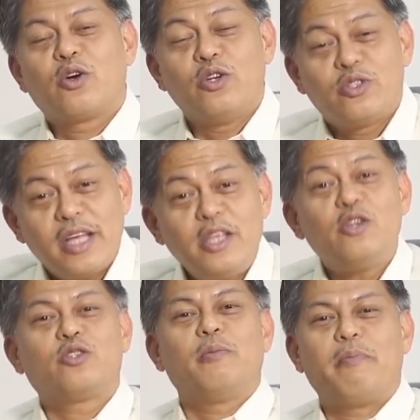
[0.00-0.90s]

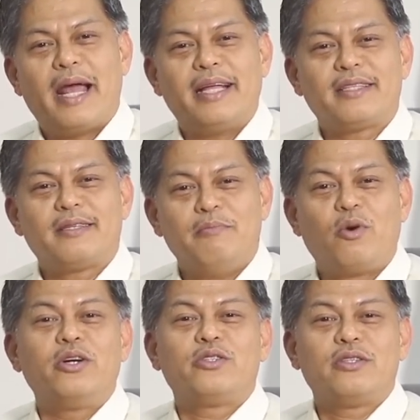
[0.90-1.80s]
continue to plant
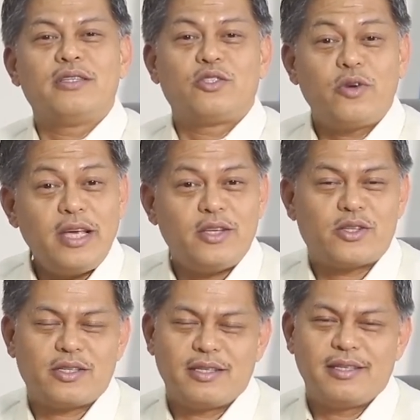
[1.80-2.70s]
more
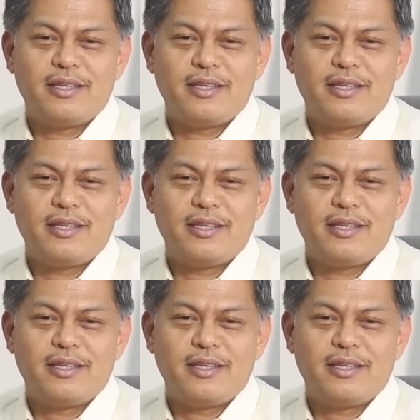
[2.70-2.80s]
trees.